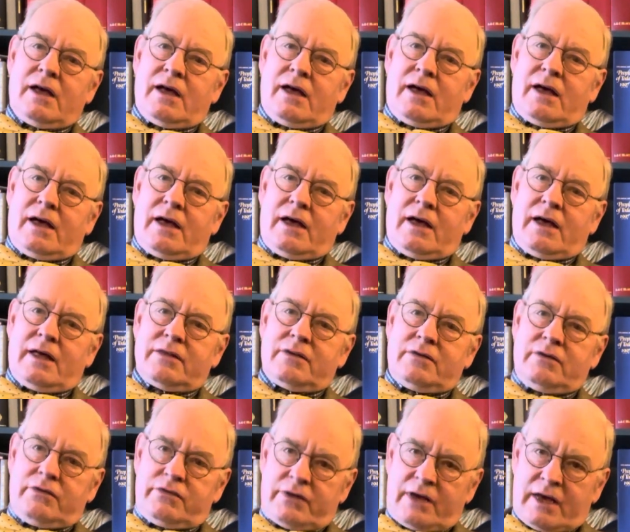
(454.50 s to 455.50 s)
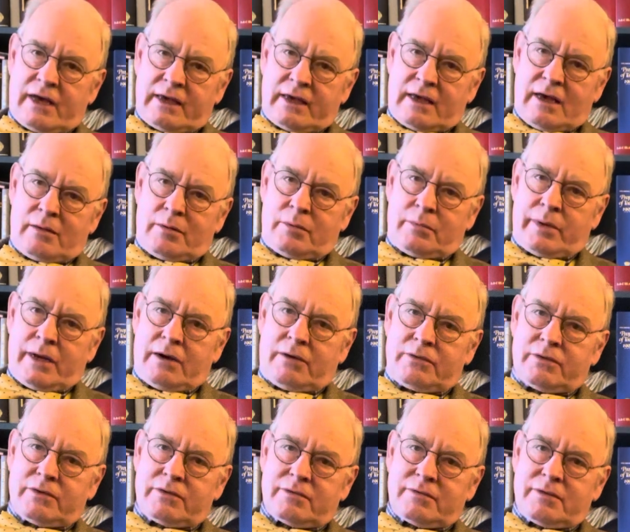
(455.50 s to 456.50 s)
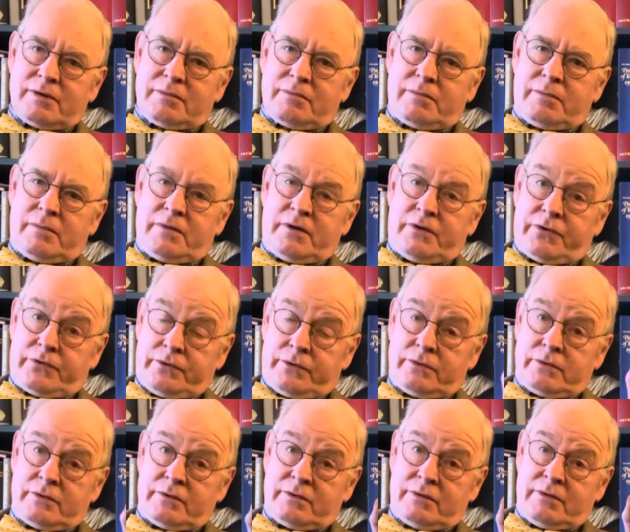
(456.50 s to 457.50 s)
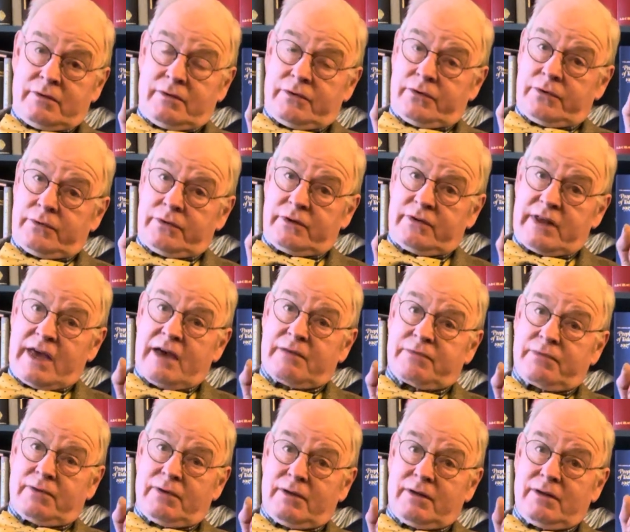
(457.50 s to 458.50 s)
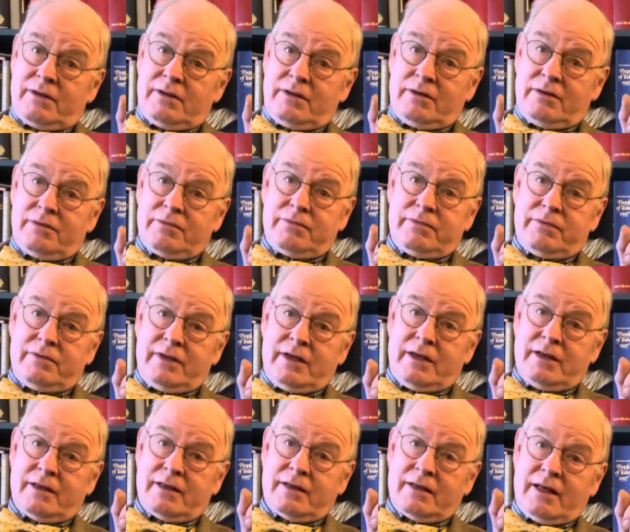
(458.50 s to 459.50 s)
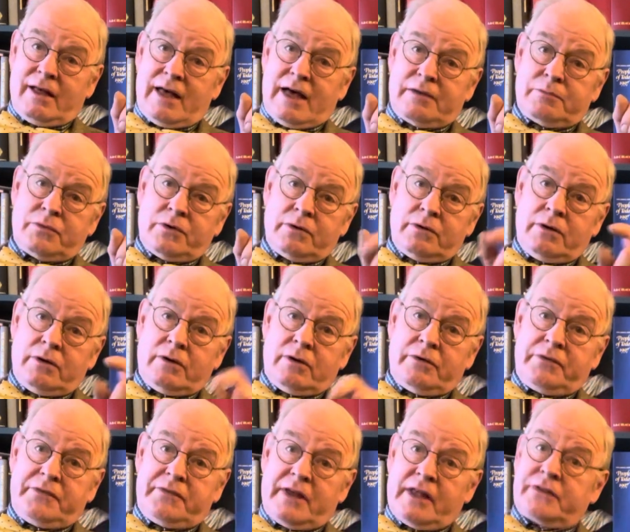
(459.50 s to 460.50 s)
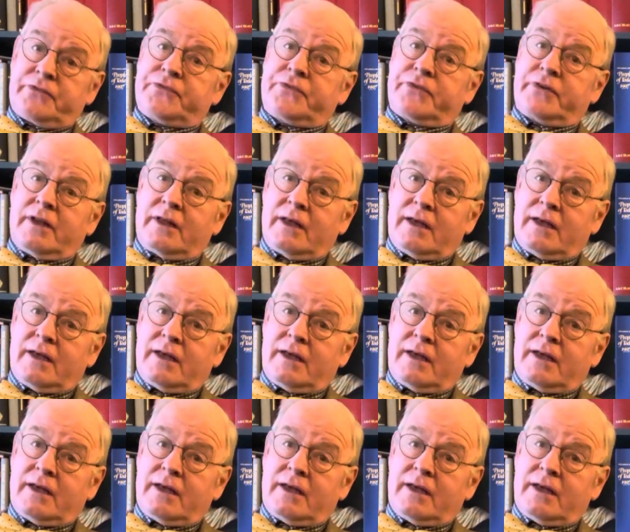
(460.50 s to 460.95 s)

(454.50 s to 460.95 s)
the design came about through the death of Admiral Lord Nelson.